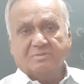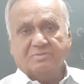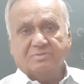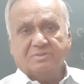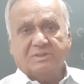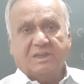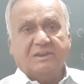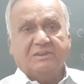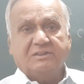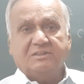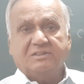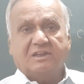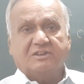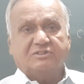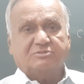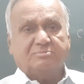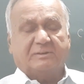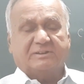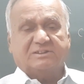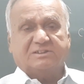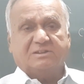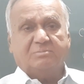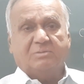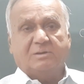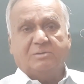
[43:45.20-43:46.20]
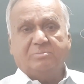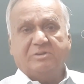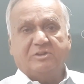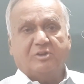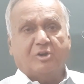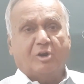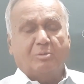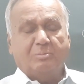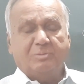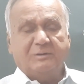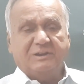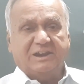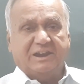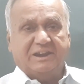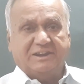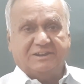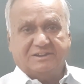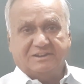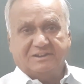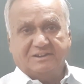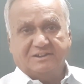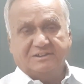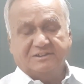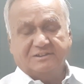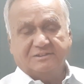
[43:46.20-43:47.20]
Then the spectrum will be
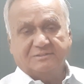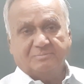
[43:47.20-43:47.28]
complicated.